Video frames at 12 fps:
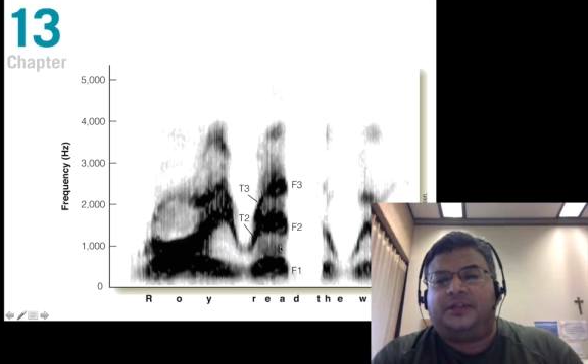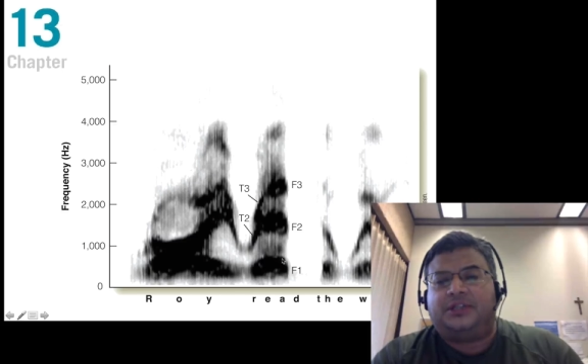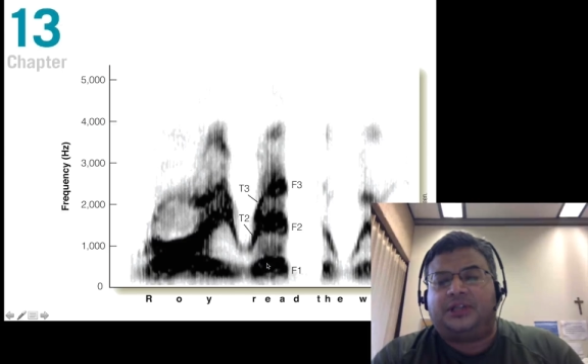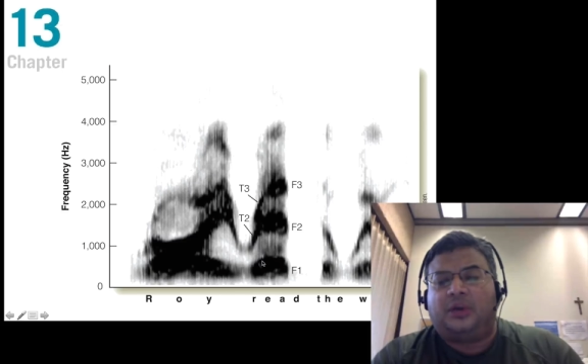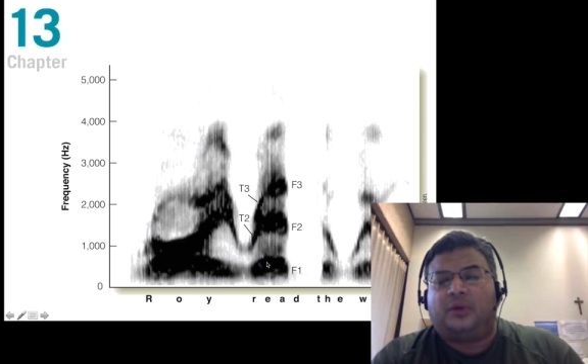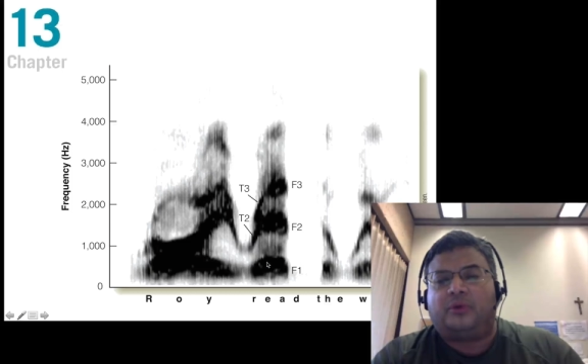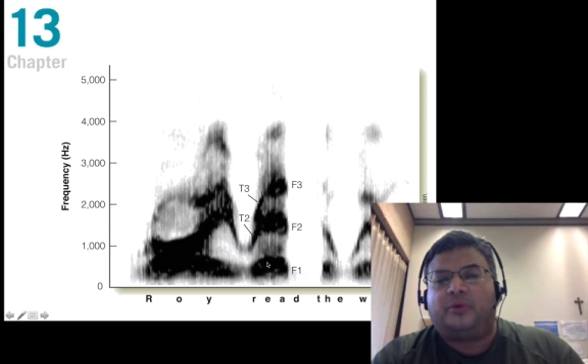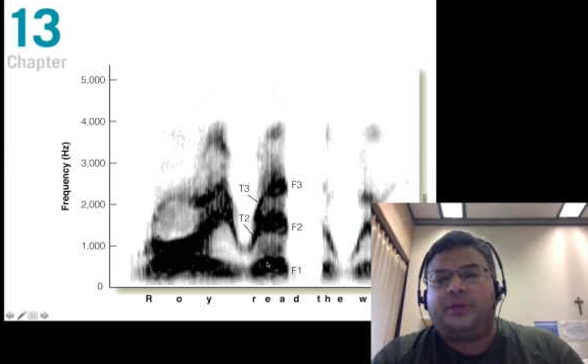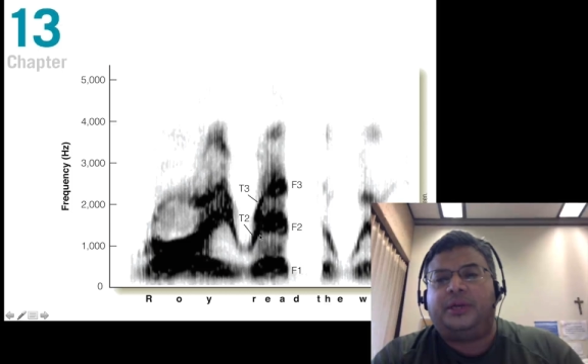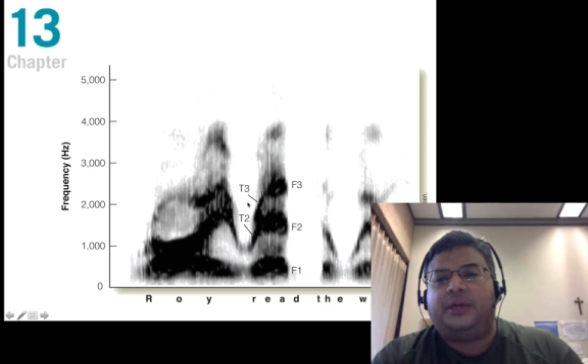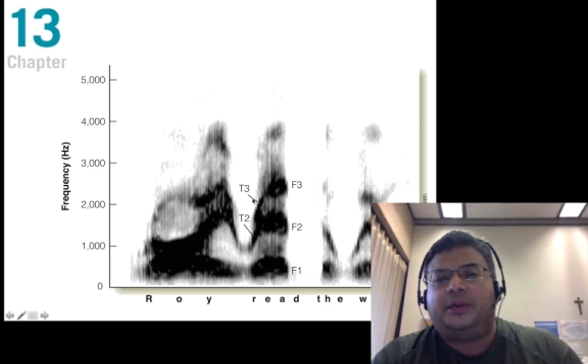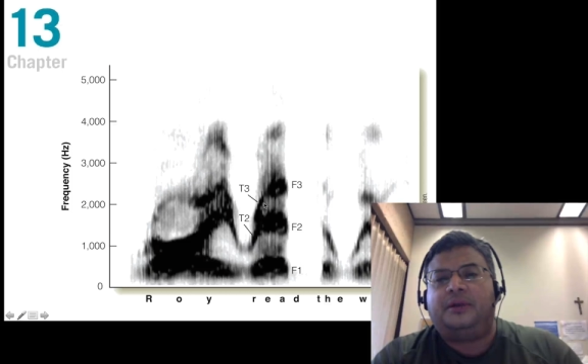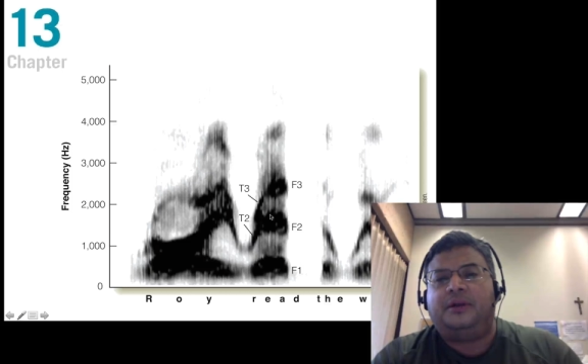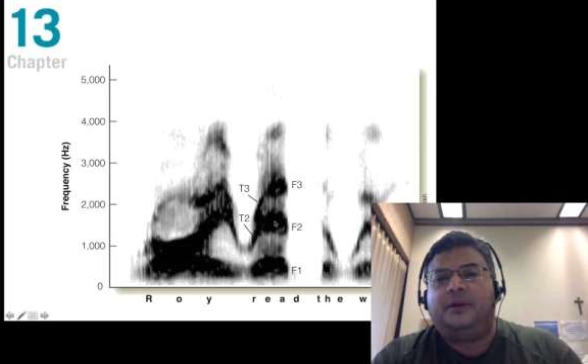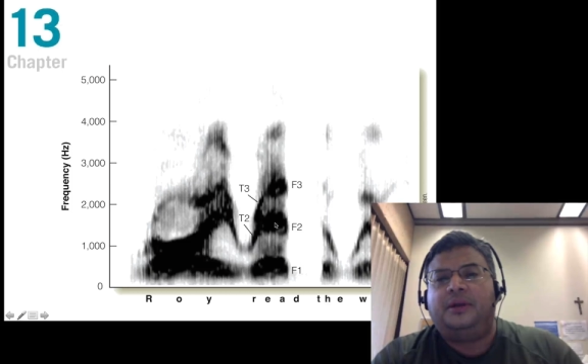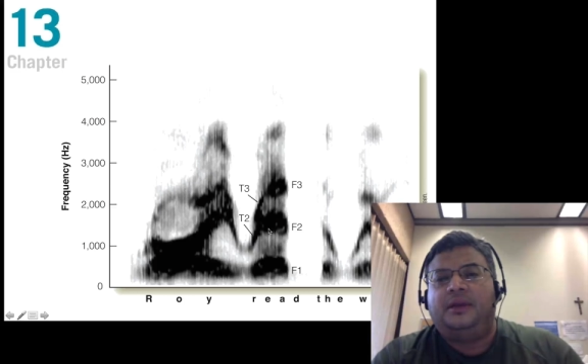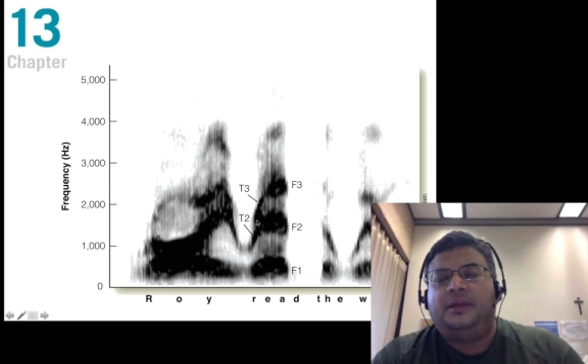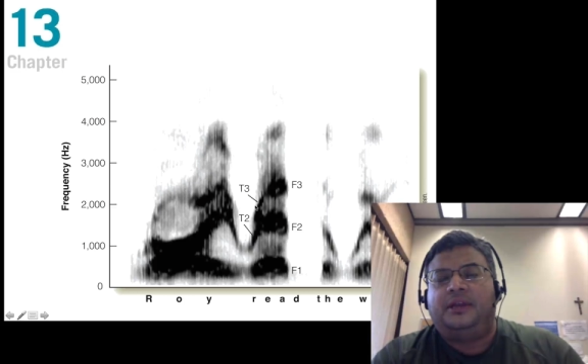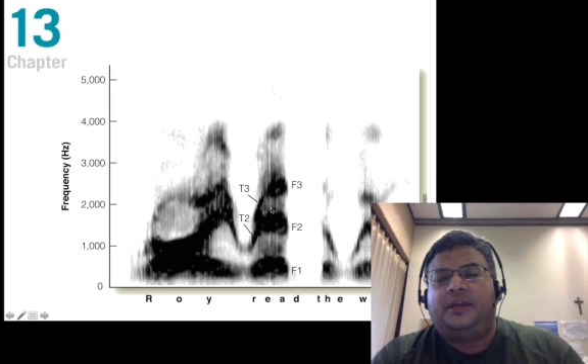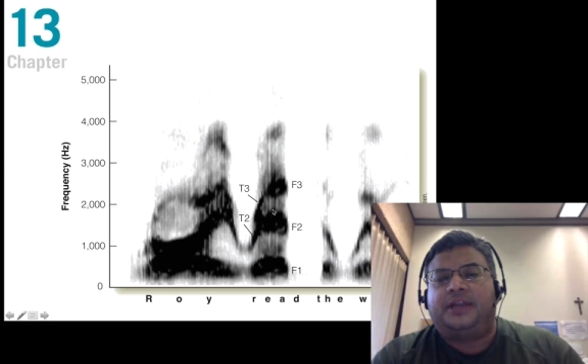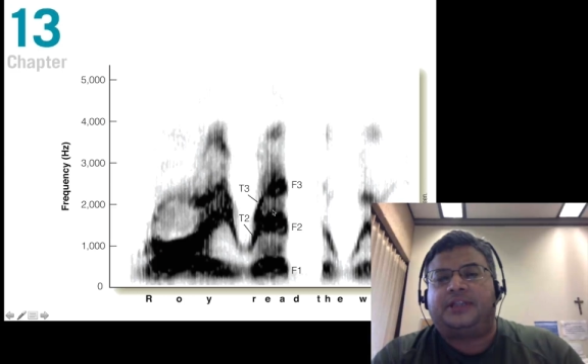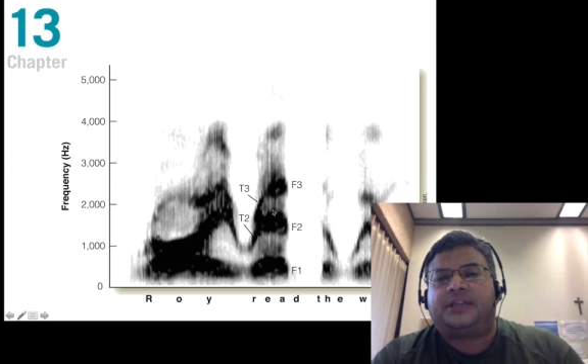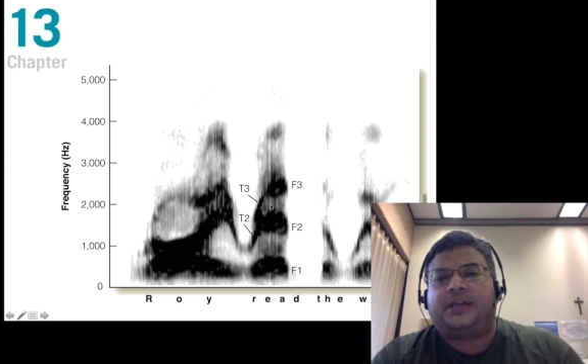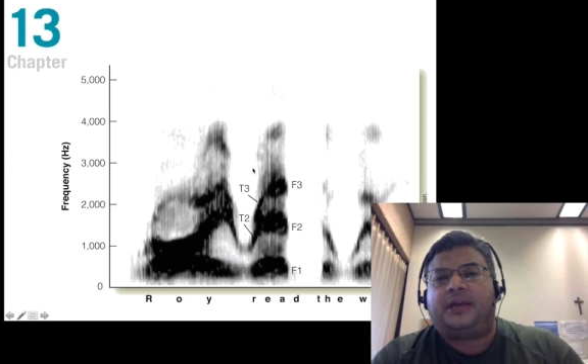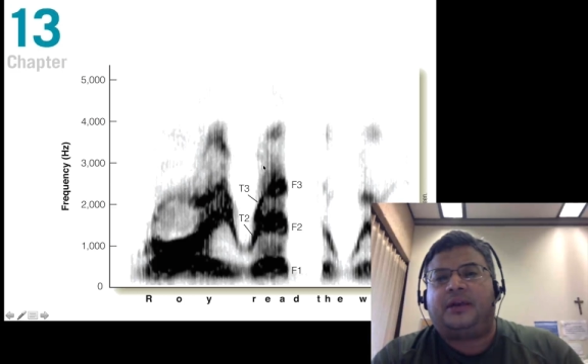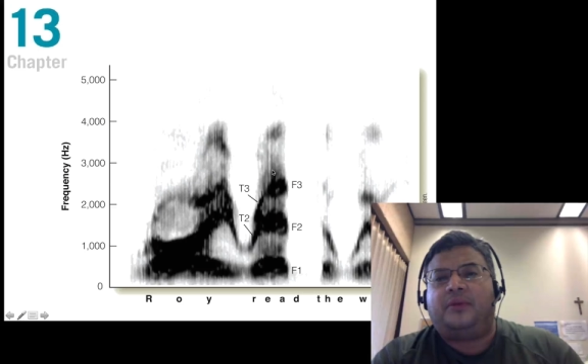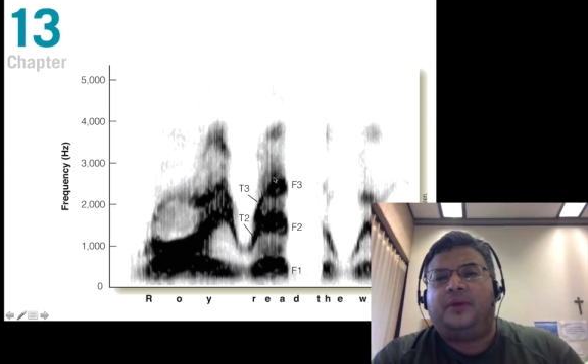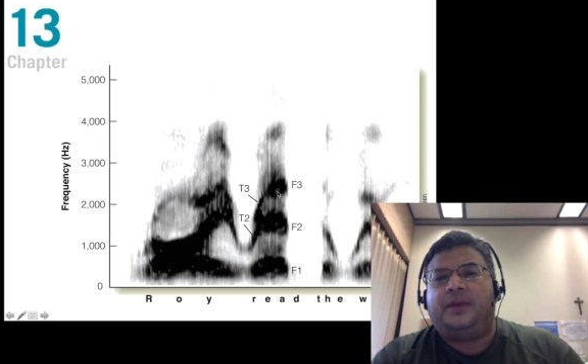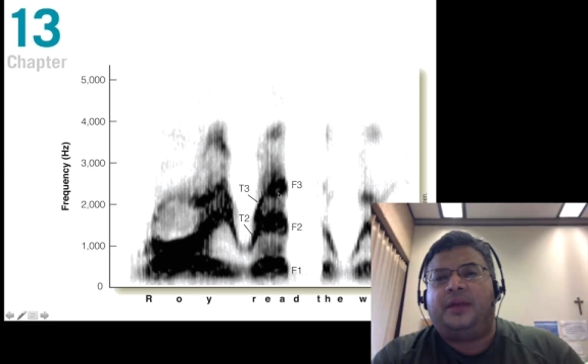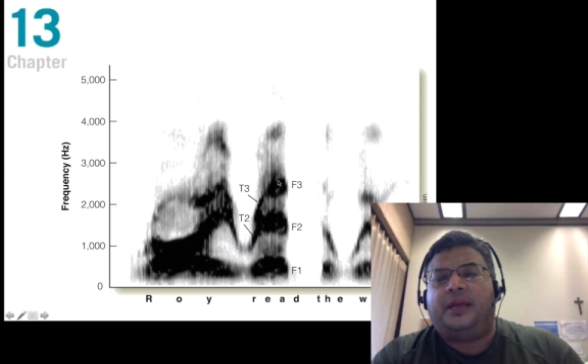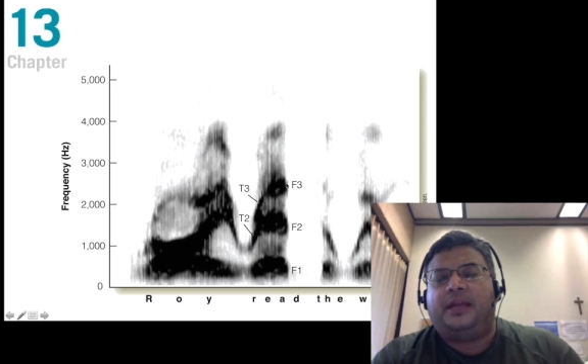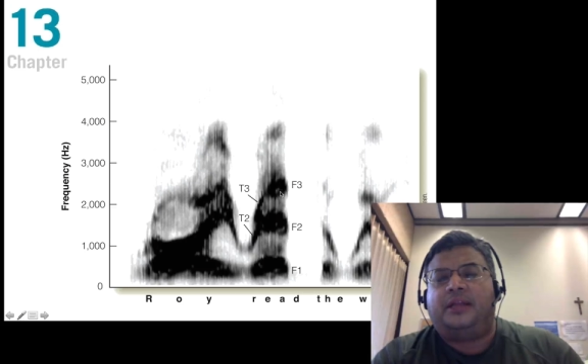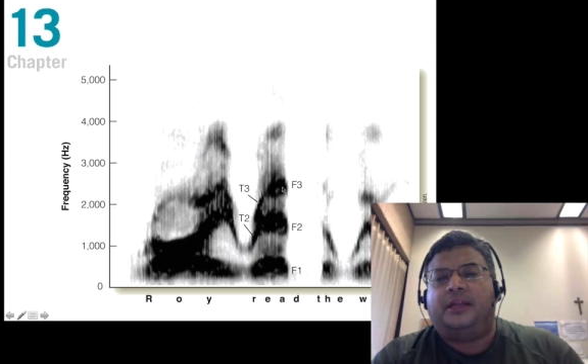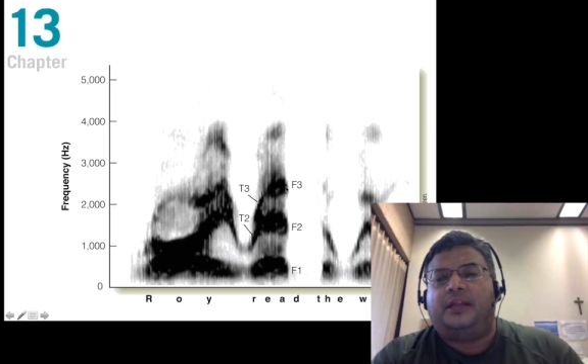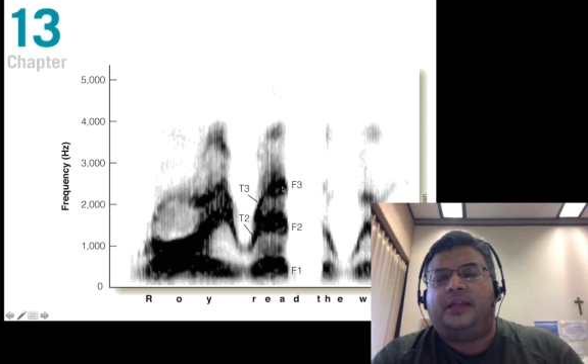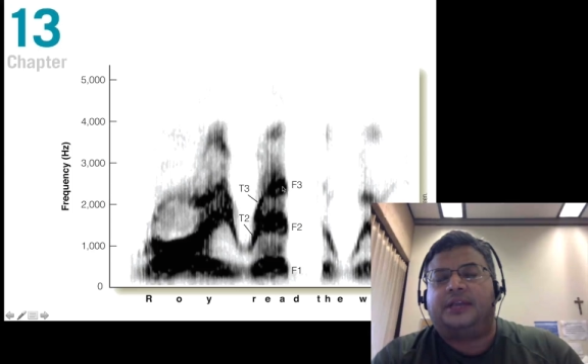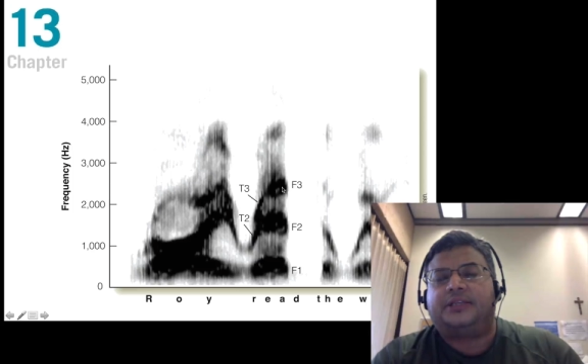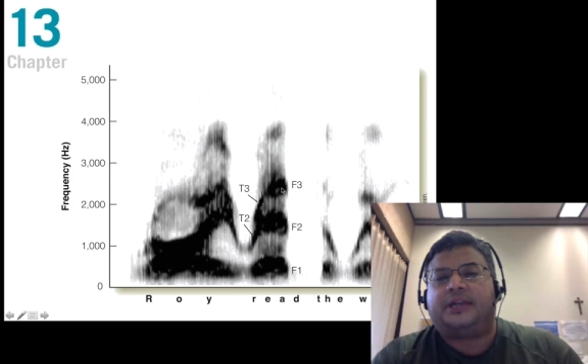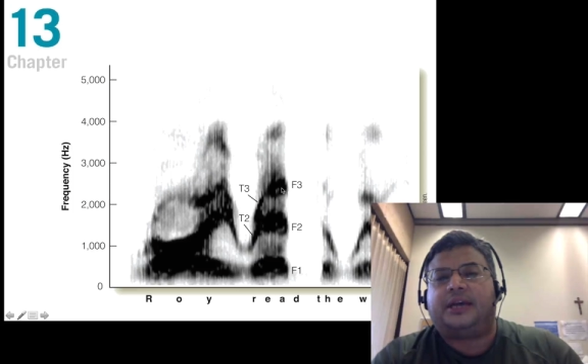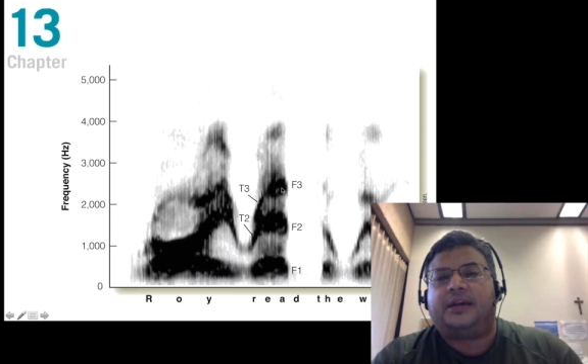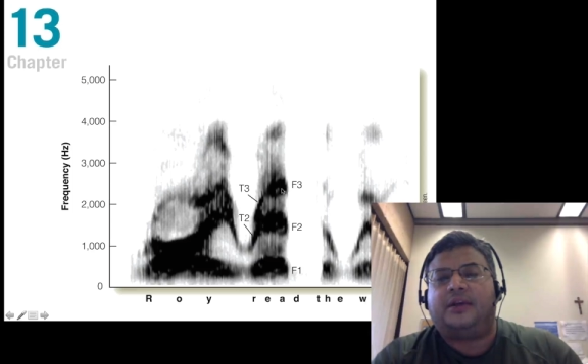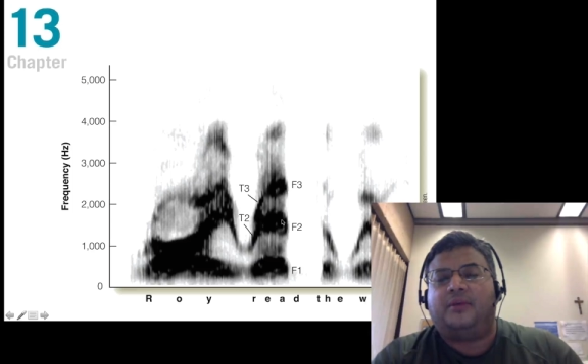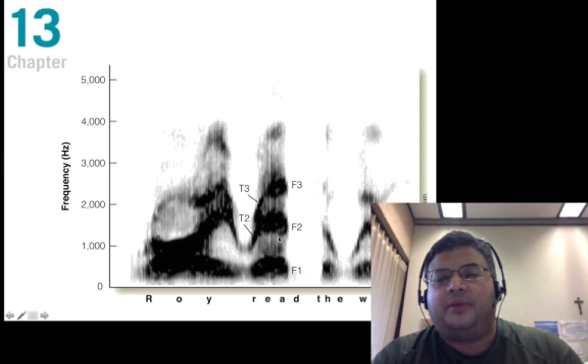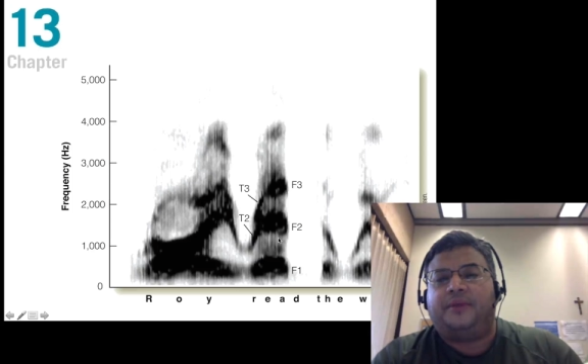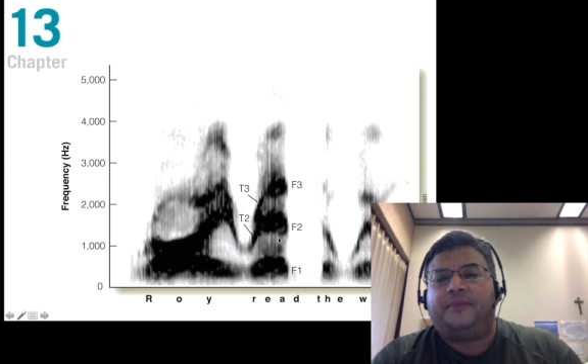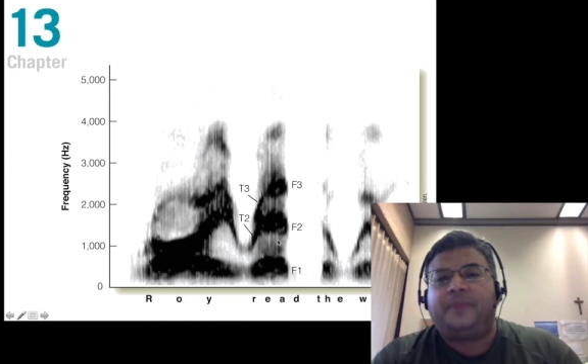This lower one here, the next higher one, and then the next higher one.